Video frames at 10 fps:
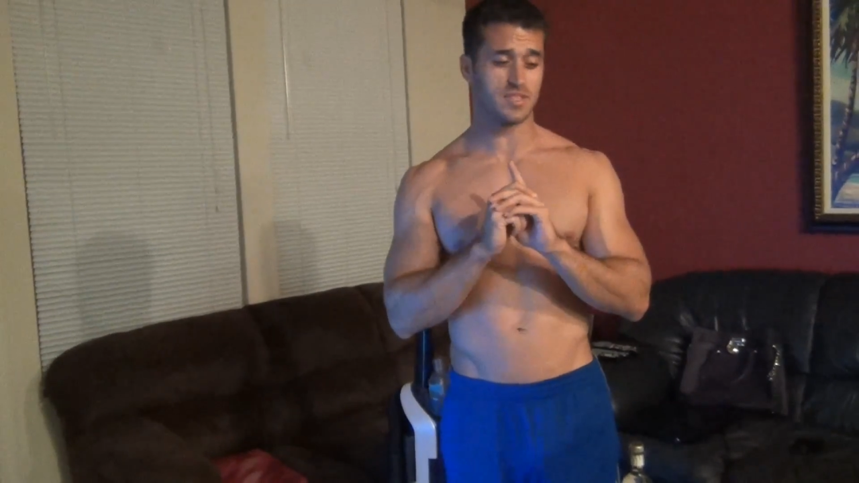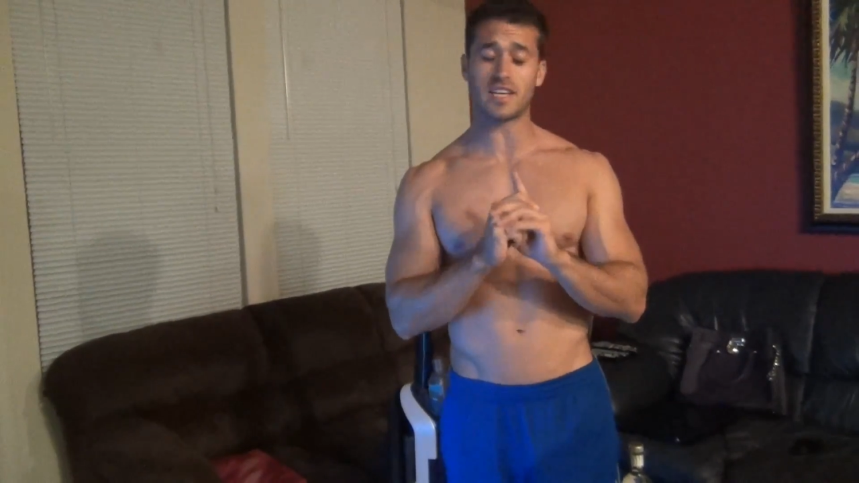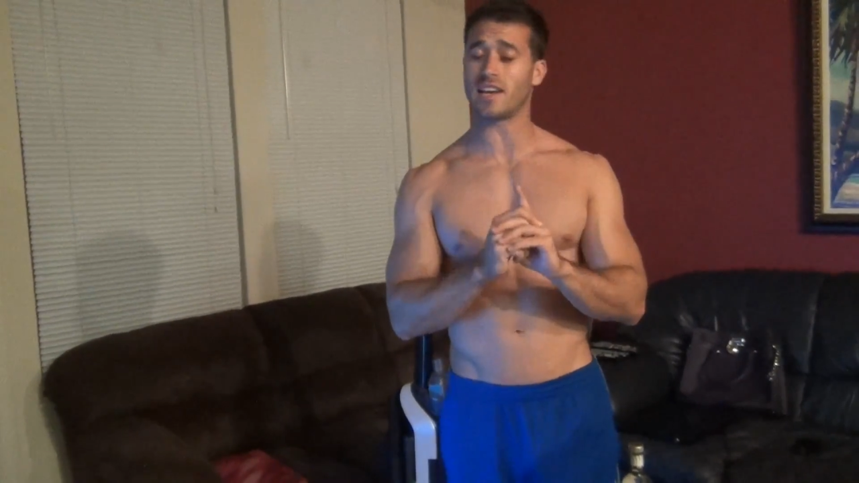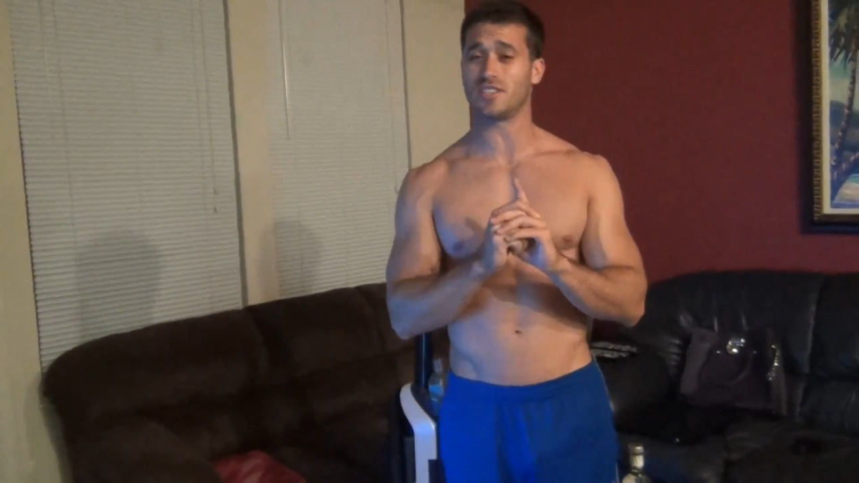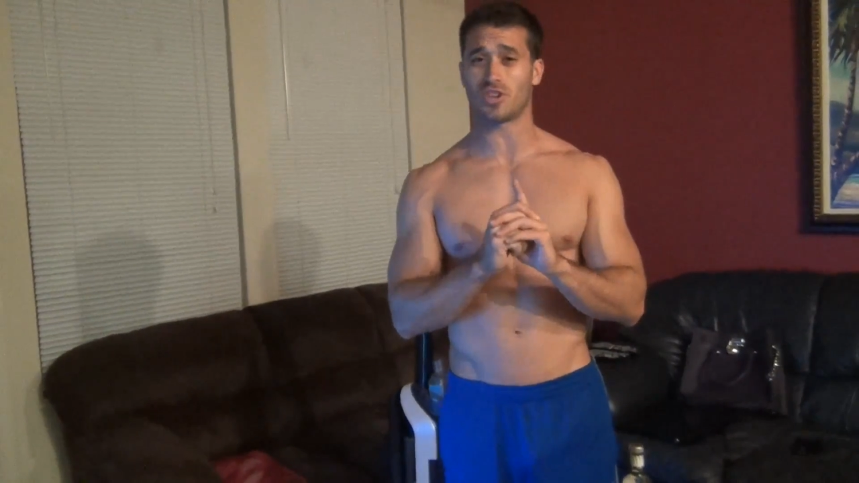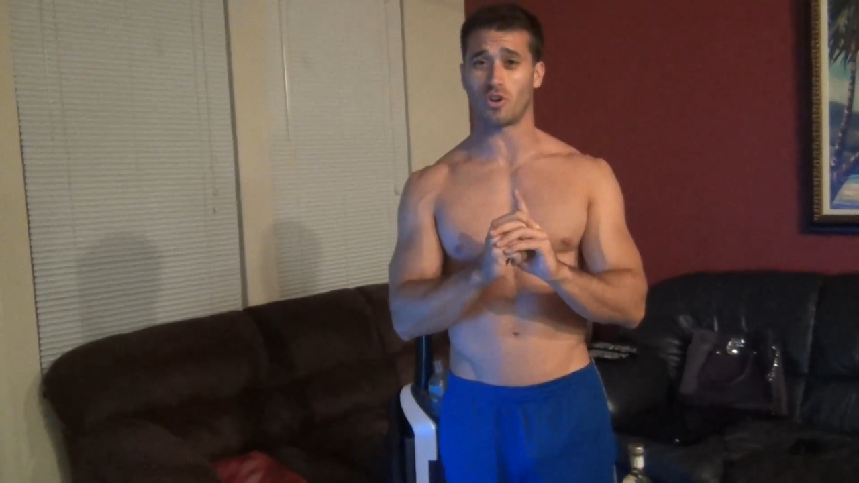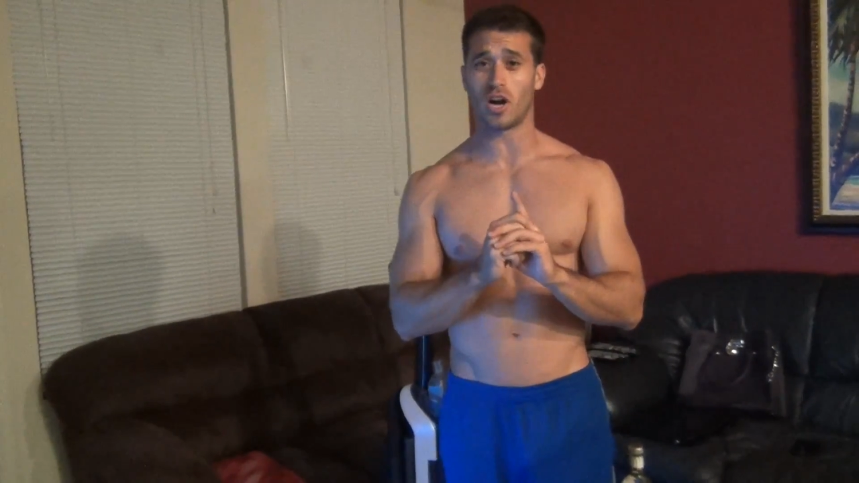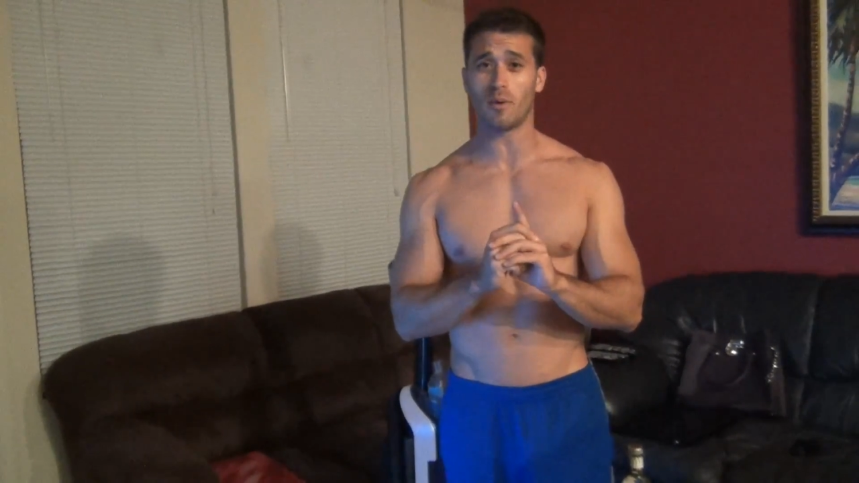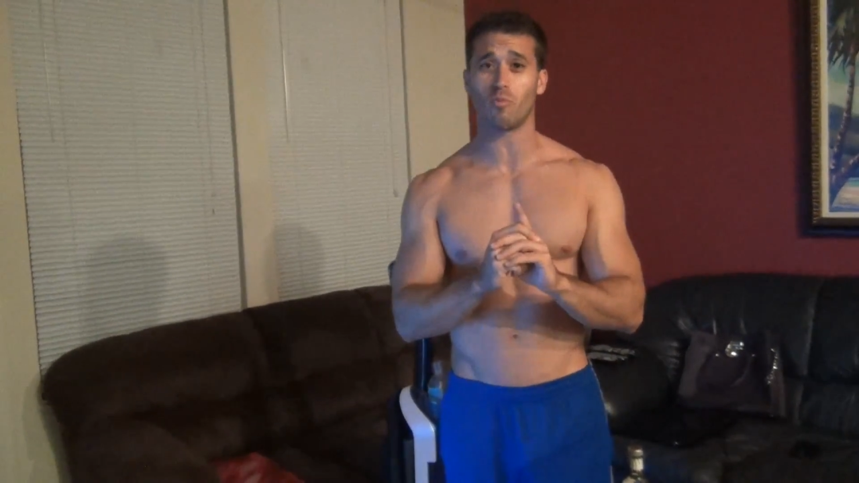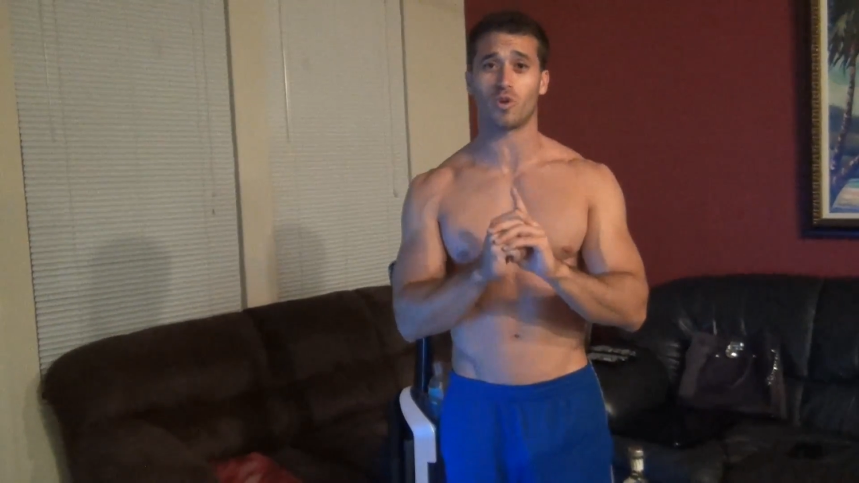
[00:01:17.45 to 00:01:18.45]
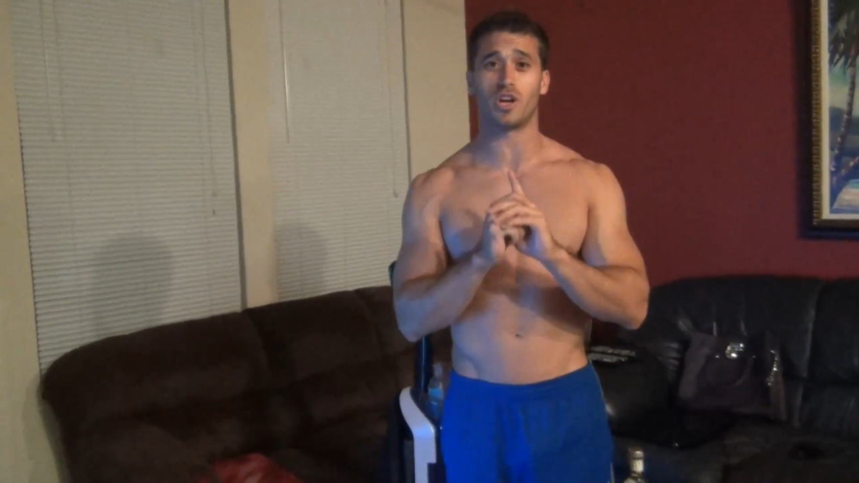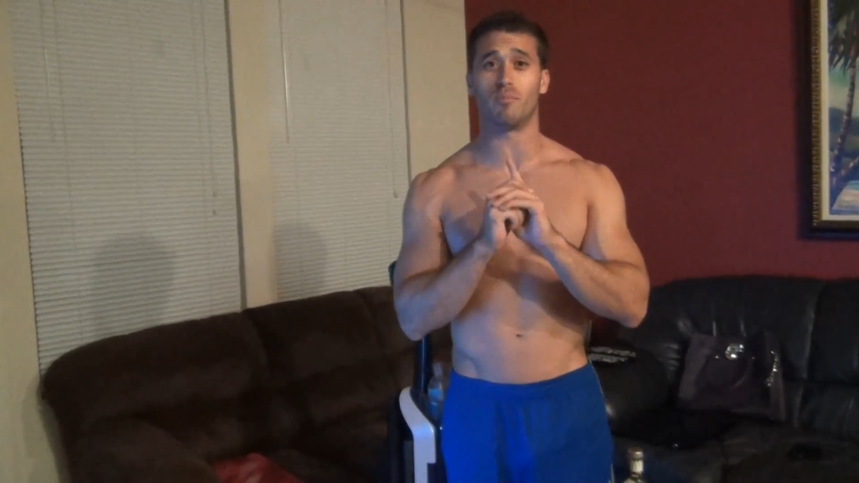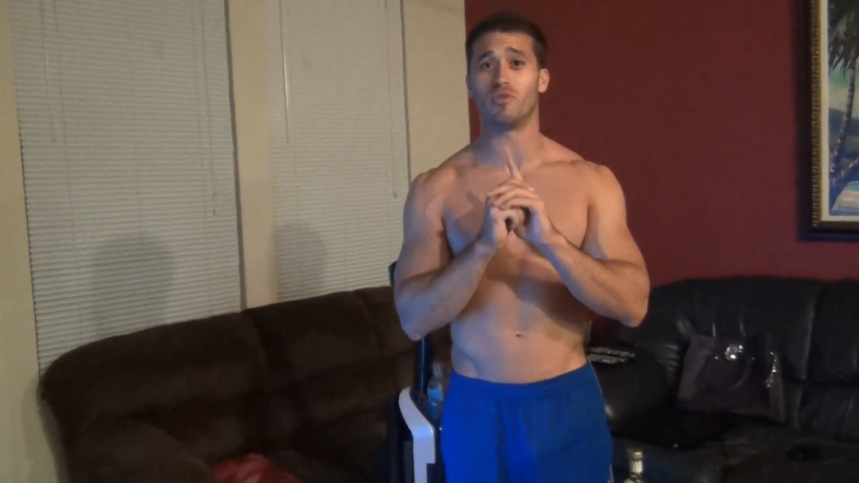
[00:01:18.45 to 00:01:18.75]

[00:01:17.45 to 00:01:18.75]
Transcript: seconds are up, we're going to